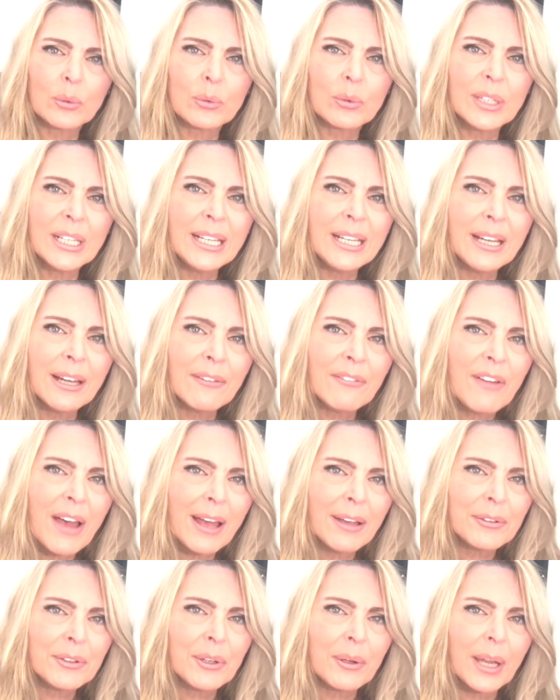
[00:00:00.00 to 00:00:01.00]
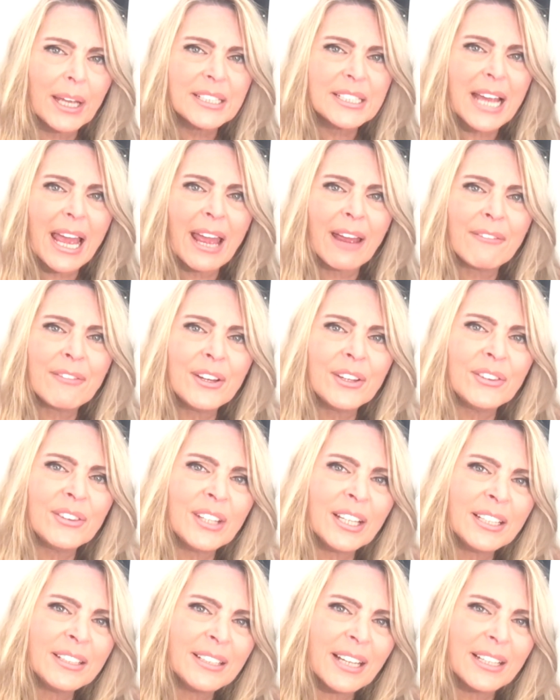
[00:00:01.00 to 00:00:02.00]
reevaluate
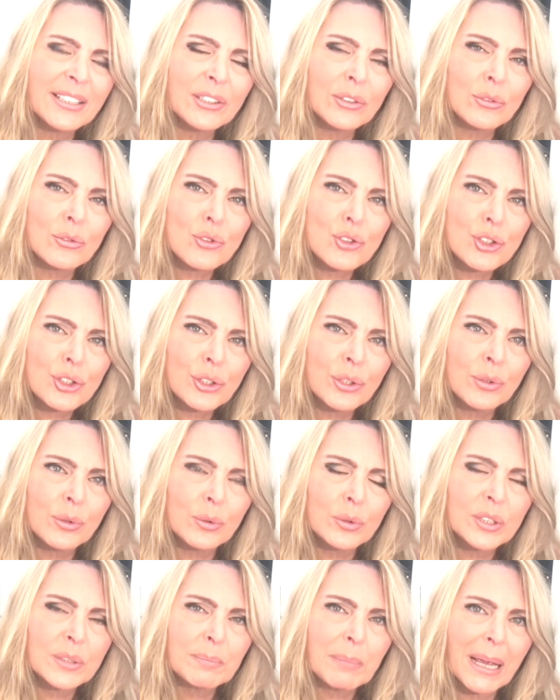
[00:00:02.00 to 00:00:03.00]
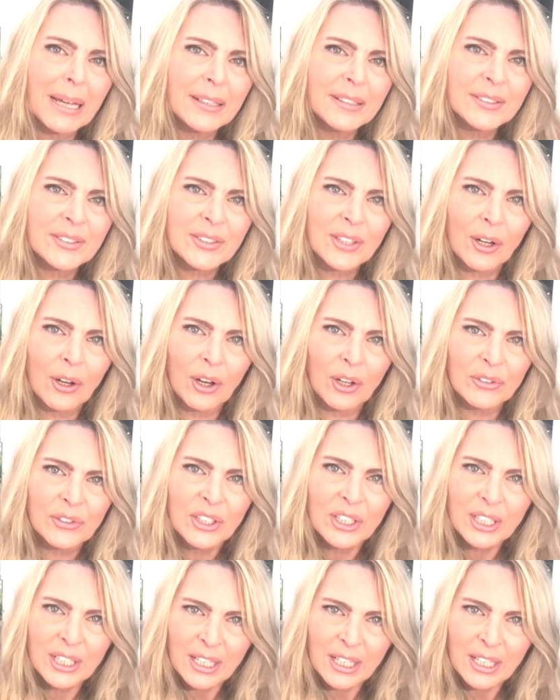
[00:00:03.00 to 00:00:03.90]
everything that you choose based on